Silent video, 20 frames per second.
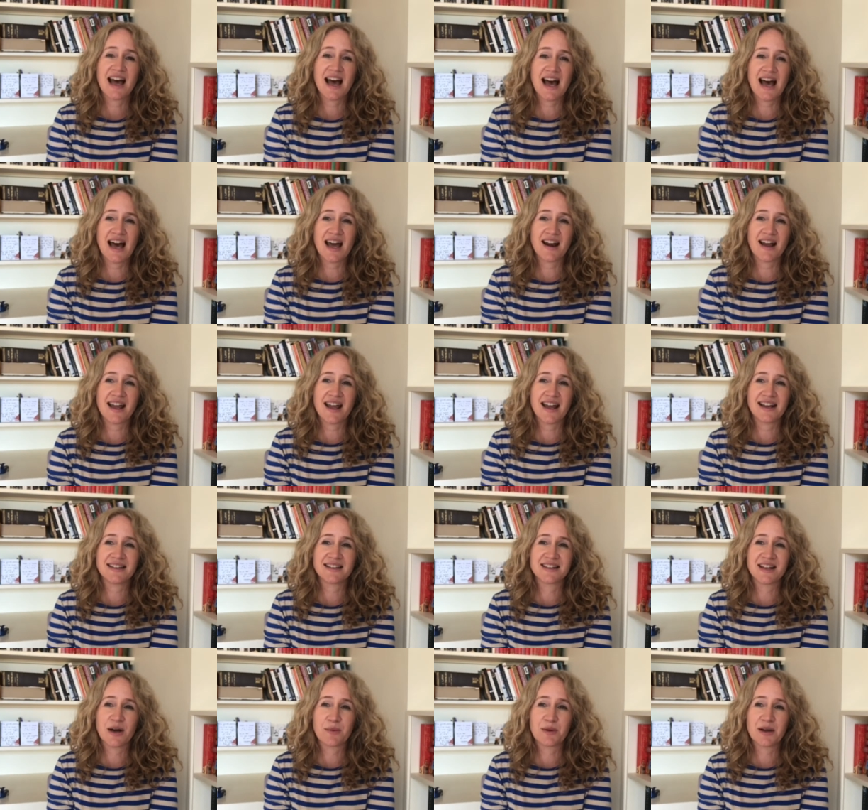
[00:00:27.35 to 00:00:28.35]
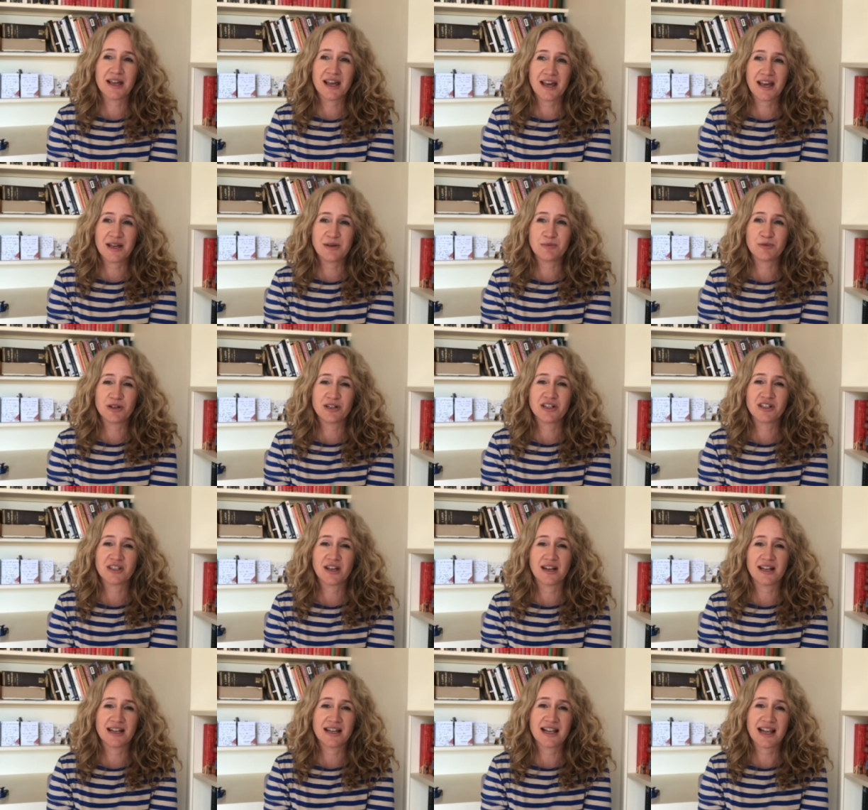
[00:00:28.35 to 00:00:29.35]
and I ended up at Cambridge
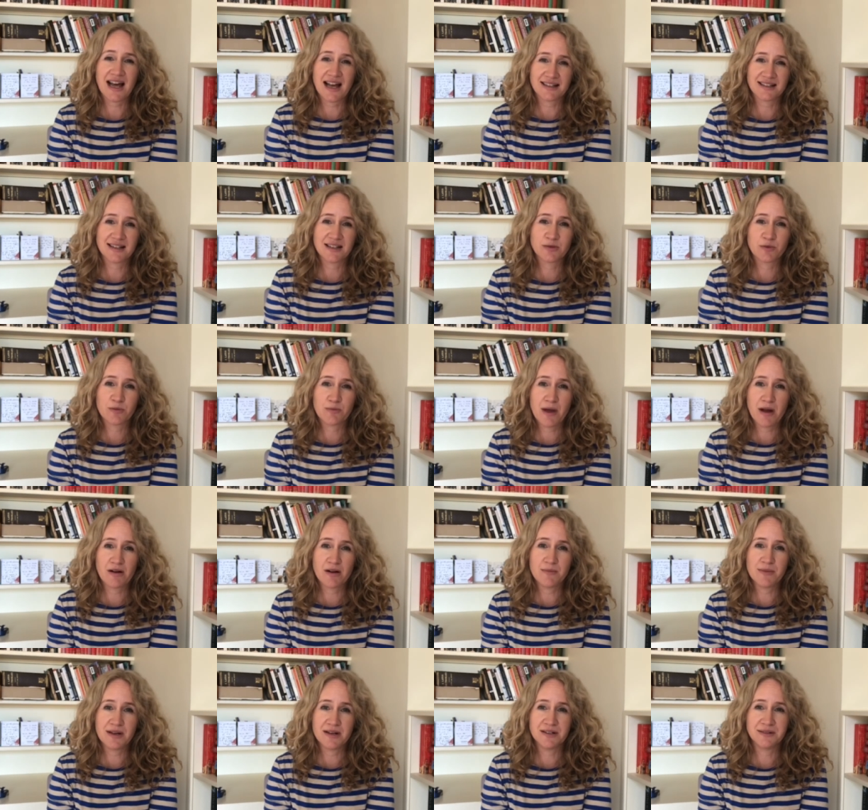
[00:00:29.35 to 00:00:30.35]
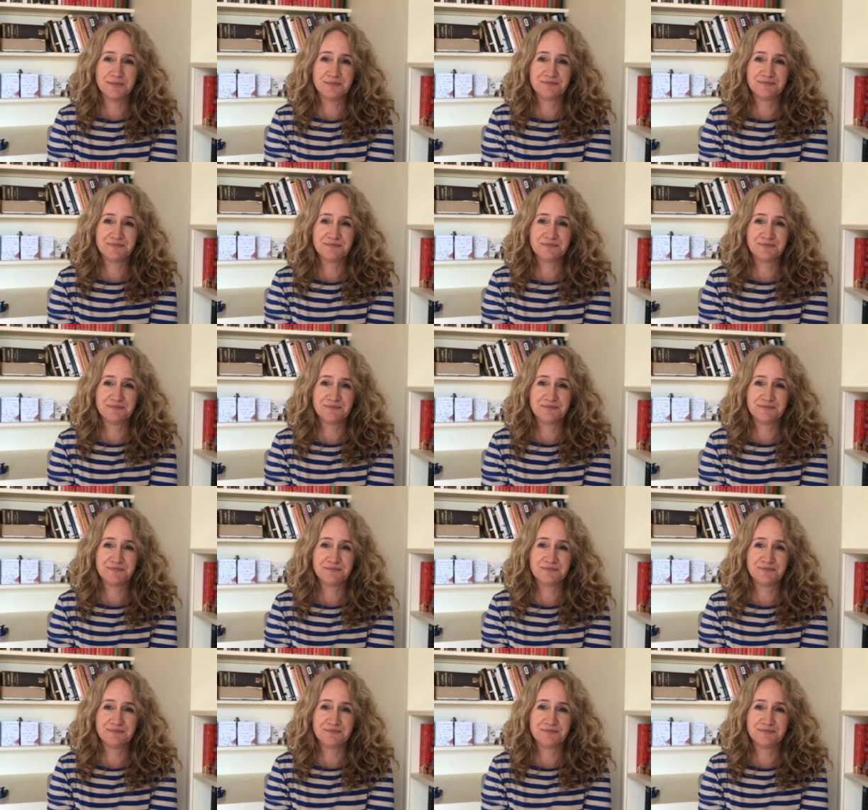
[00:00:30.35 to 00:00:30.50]
studying classics with Mary Beard.